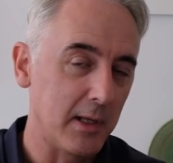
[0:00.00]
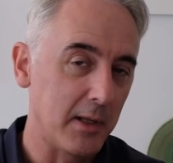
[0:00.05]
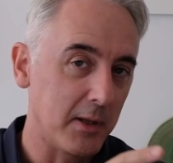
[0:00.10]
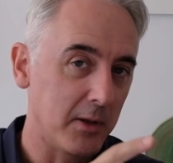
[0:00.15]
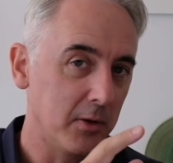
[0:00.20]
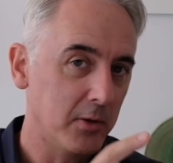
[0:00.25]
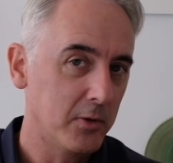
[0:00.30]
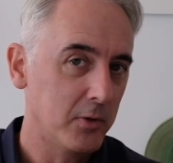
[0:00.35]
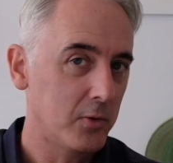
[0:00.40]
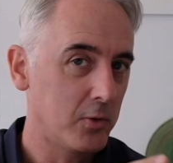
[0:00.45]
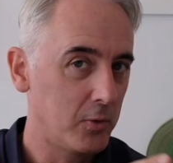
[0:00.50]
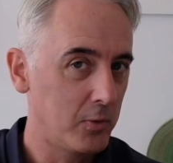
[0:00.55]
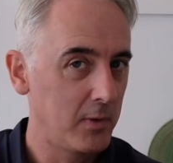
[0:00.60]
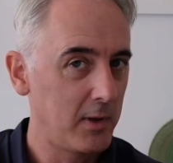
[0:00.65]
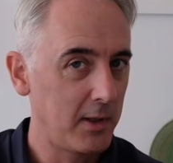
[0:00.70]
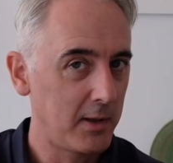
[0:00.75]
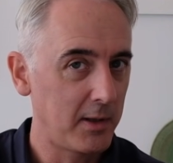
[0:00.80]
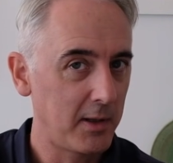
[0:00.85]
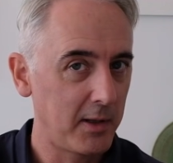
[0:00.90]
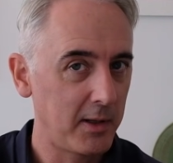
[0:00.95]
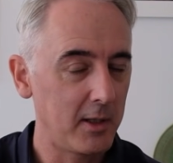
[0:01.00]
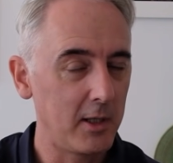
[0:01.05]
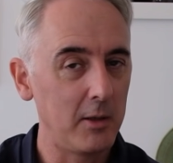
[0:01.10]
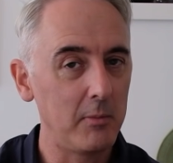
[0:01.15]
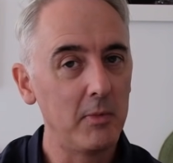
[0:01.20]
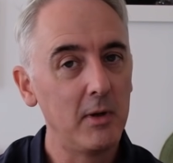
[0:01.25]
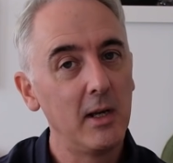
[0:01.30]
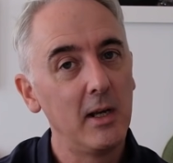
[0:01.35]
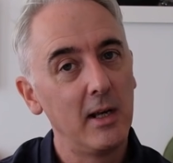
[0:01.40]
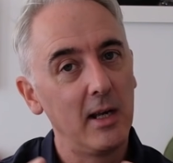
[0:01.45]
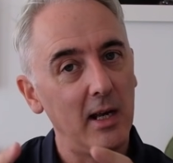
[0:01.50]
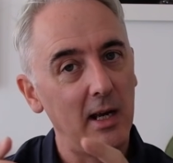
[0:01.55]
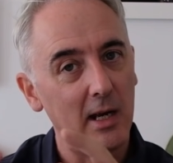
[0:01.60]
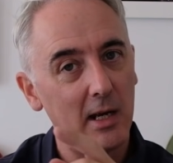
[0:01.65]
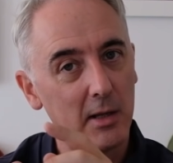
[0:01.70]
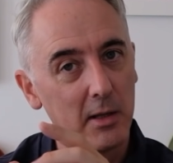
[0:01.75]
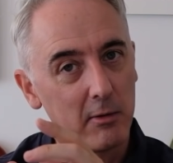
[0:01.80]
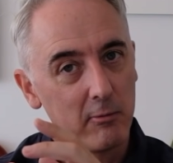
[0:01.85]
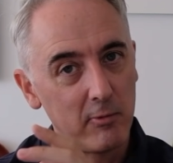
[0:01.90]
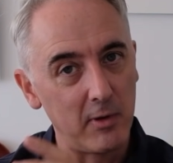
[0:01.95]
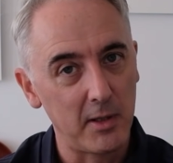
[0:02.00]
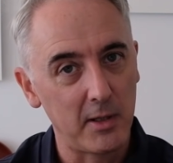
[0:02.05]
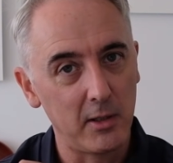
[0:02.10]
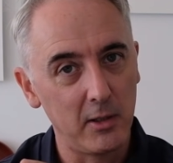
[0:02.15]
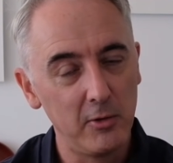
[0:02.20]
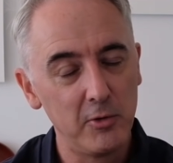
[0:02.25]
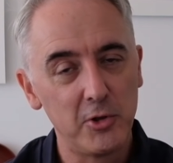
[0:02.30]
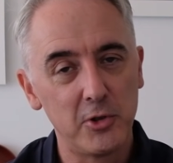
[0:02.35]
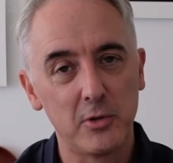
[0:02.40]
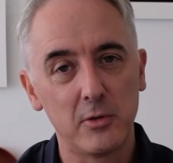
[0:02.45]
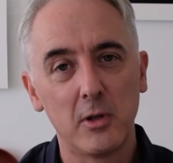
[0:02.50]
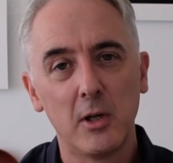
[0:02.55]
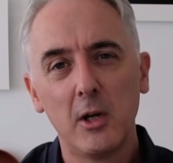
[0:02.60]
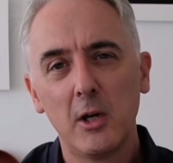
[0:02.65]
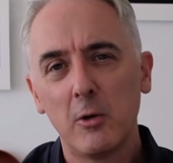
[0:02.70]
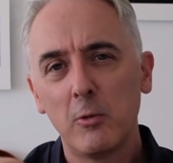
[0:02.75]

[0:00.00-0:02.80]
is not always the same as resolution.